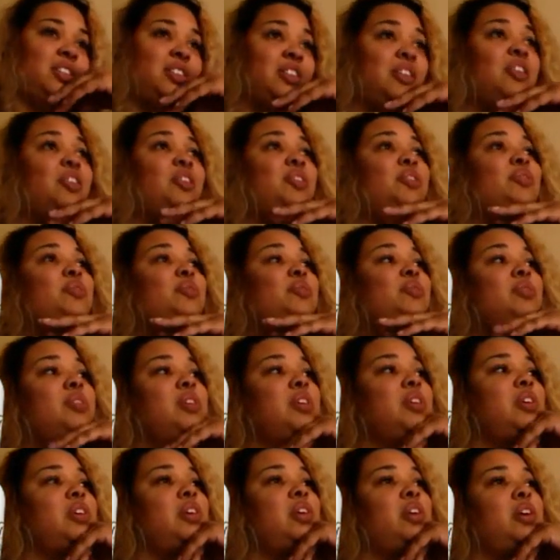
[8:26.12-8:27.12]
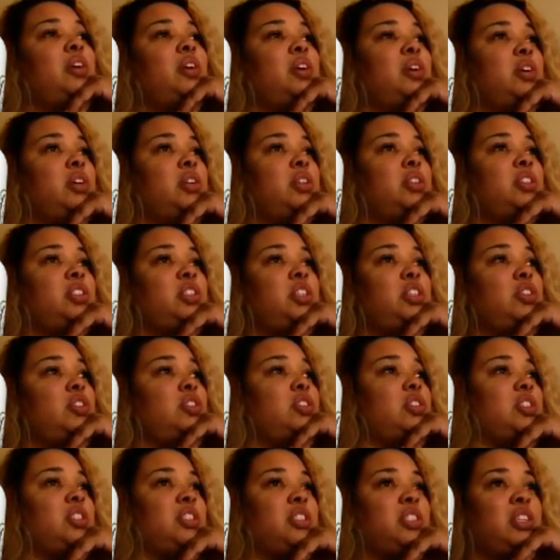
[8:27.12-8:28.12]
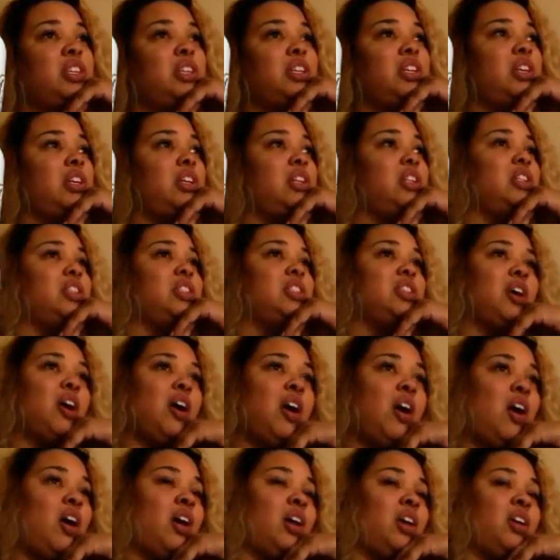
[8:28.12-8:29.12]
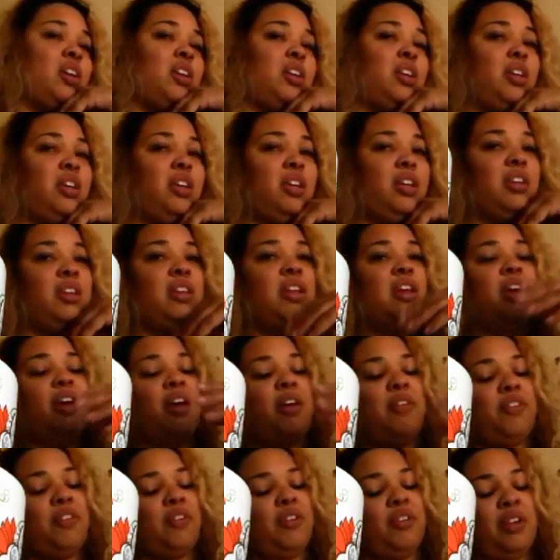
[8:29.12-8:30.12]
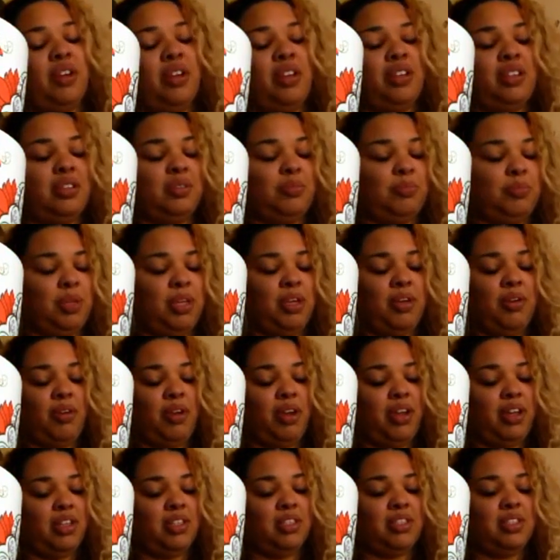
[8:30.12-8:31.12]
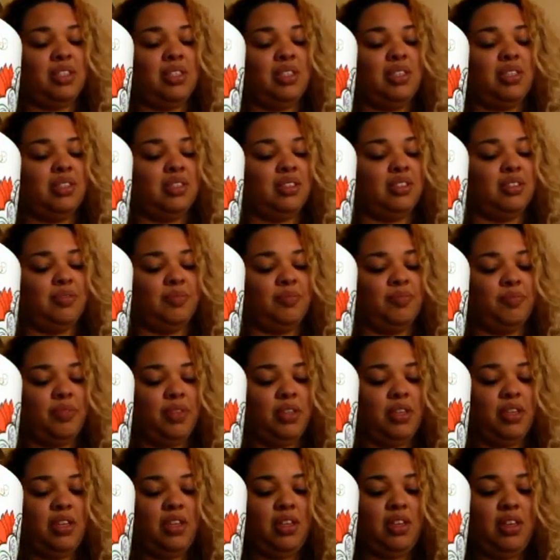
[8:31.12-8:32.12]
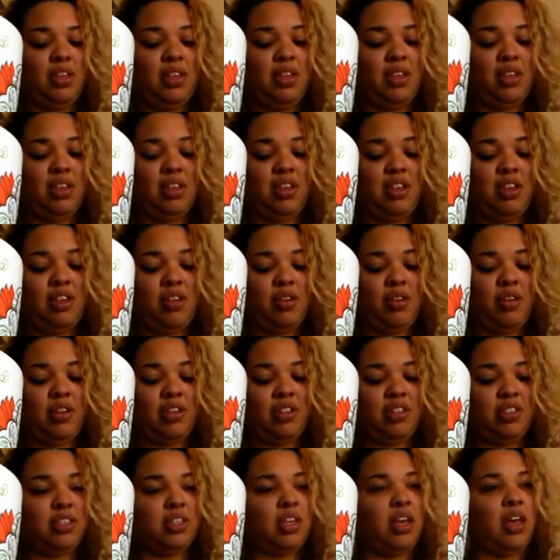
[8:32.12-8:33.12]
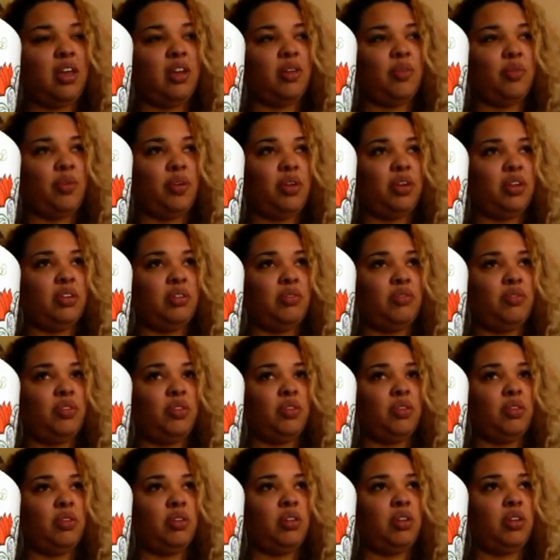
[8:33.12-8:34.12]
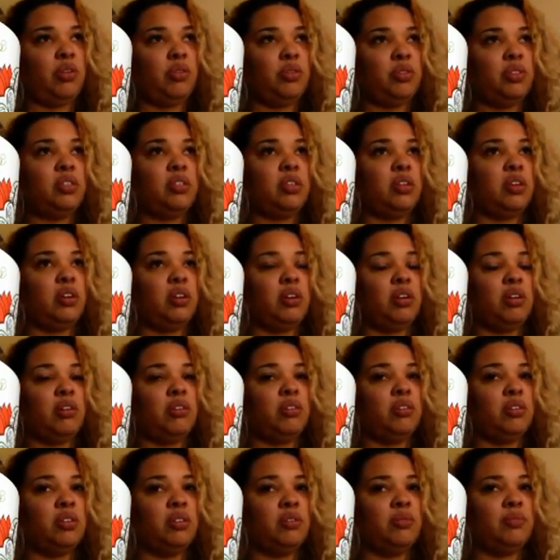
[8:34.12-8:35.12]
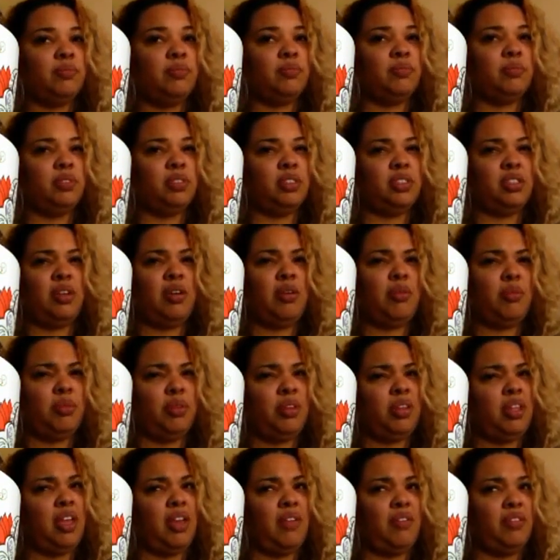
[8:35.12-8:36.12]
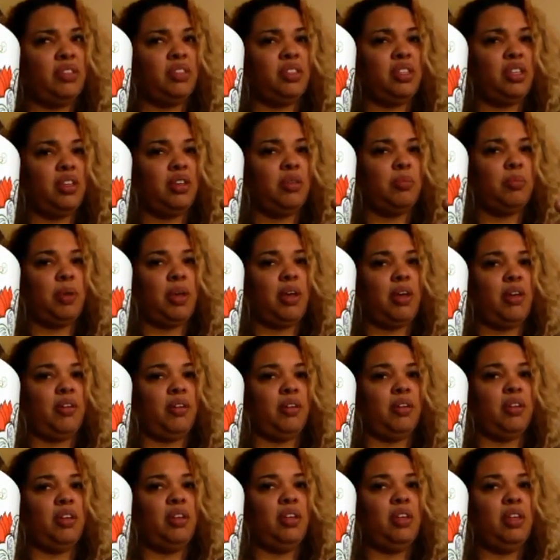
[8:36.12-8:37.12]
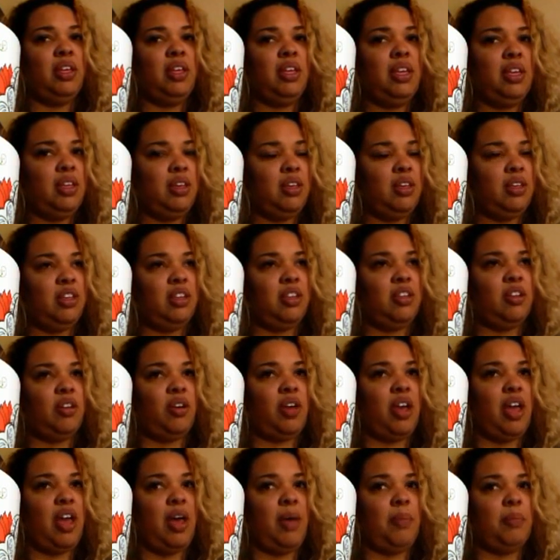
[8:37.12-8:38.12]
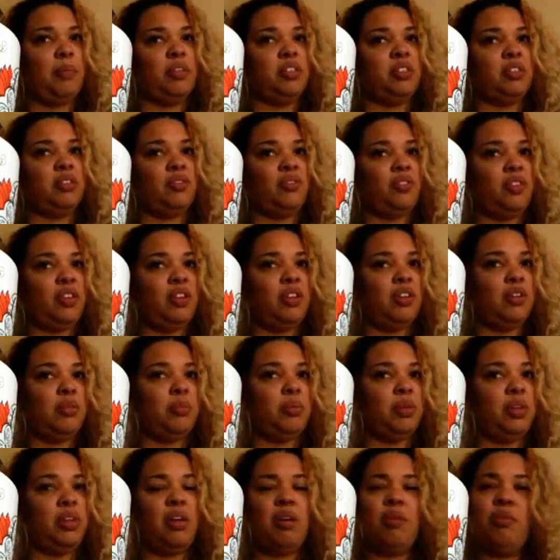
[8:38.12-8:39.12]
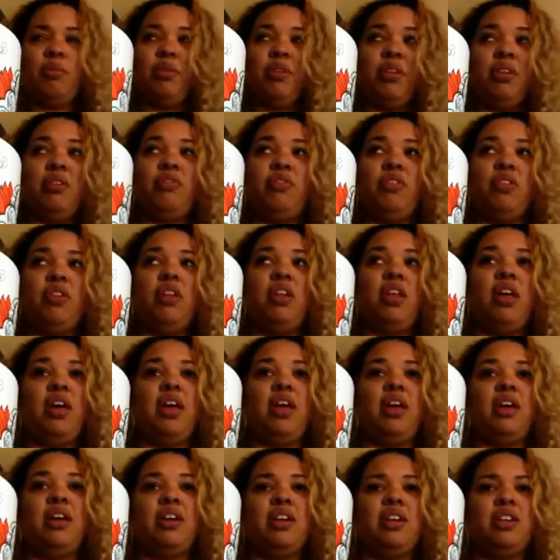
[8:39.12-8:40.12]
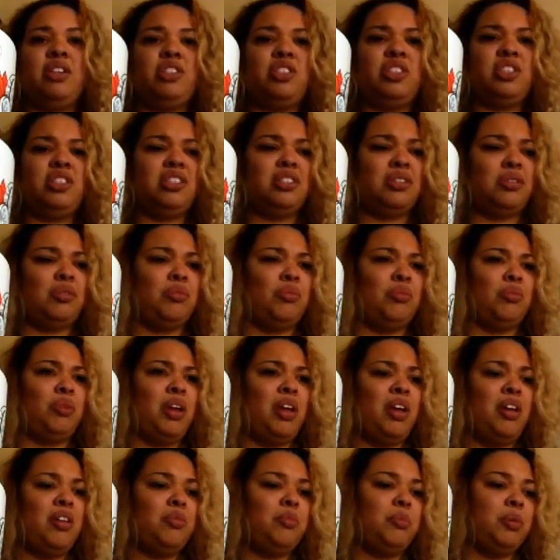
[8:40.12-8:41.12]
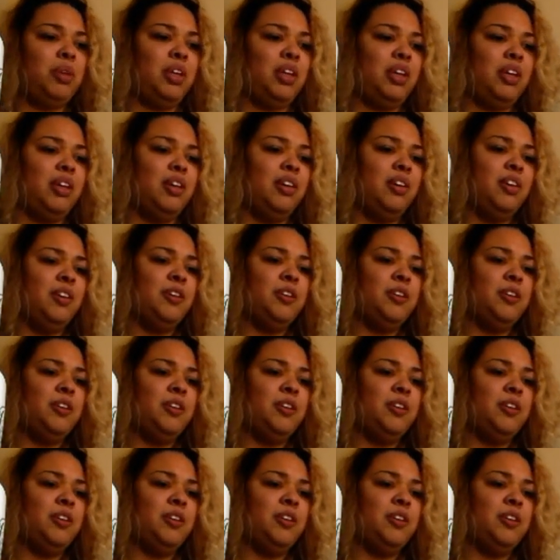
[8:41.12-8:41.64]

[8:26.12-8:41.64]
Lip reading: you know, she used to sit in and talk and eat and have be crazy. And, you know, I just kind of wanted to feel close to her. And so I really have a thing about, you know, atmosphere. But I really feel like she's around me.